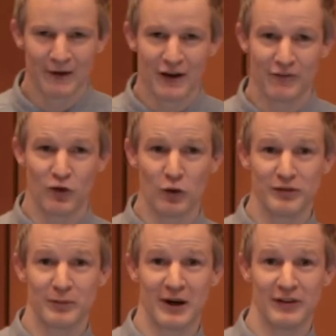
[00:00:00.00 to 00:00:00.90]
It
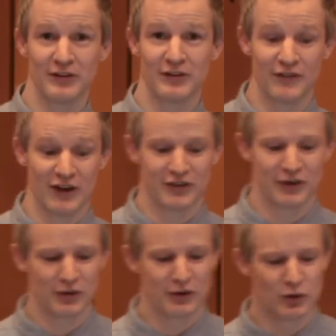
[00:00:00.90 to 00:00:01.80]
forms the basis of our
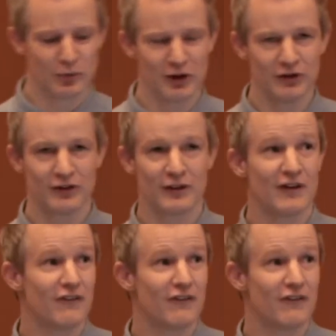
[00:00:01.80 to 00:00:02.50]
steroid hormones.